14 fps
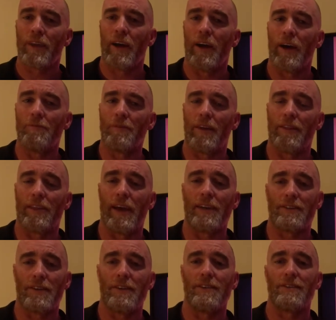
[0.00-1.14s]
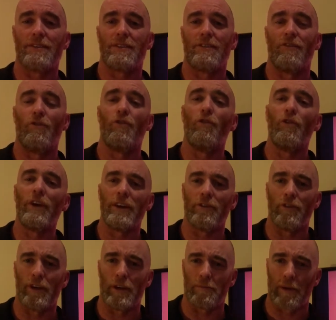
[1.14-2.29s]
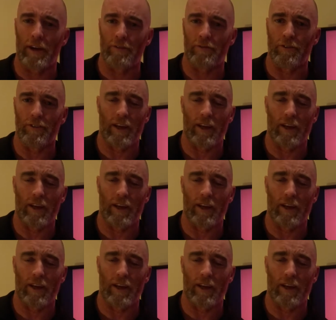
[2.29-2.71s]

That is really, really painful.